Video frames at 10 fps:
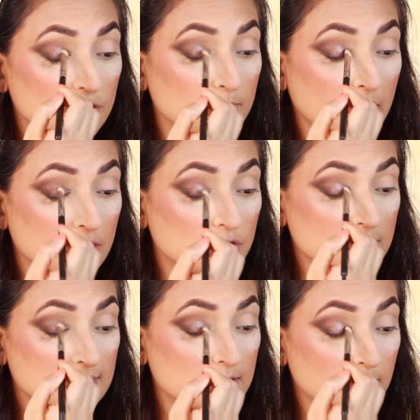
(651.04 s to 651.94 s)
by
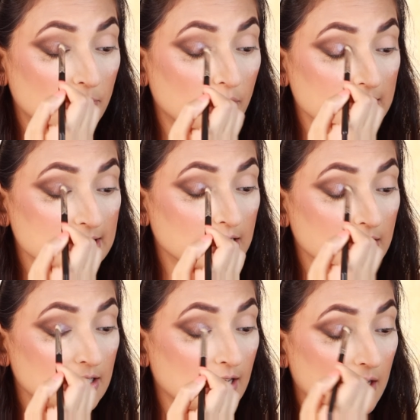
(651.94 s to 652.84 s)
just pressing
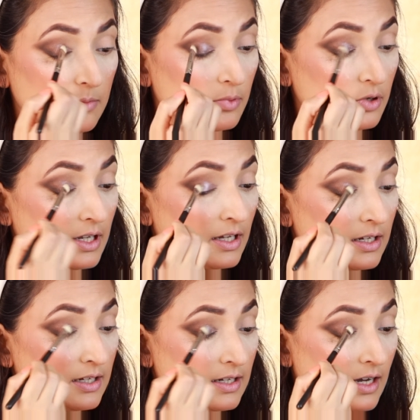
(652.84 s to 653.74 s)
it and pulling
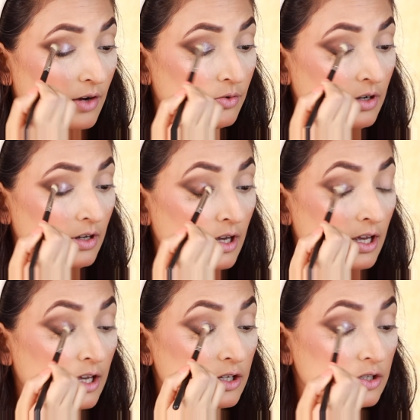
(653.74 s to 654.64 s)
it down
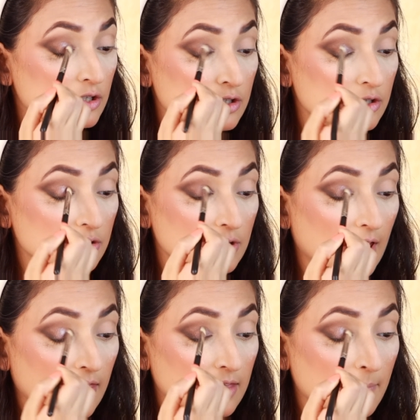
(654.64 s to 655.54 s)
to
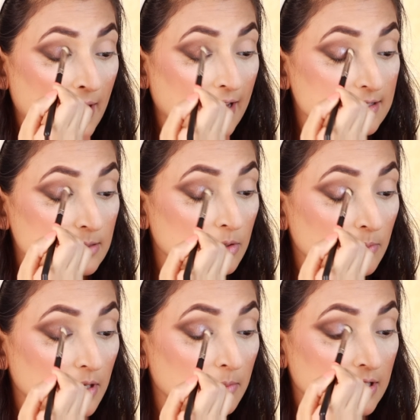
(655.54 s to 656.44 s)
get the maximum
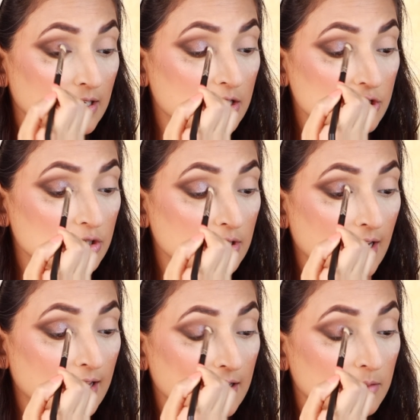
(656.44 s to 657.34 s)
pigmentation
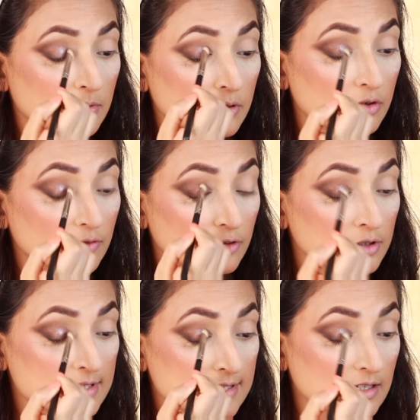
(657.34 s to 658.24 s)
and that beautiful
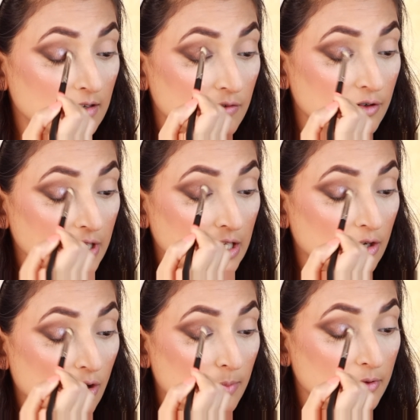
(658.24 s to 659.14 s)
silvery
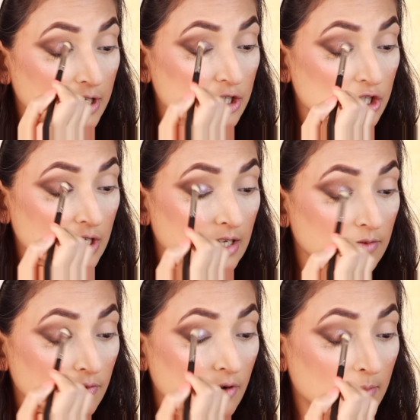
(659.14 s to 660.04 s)
coppery sheen
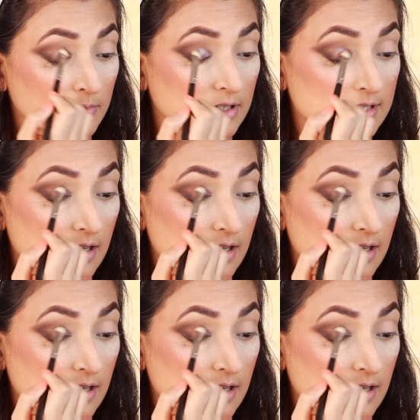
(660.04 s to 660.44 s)
from this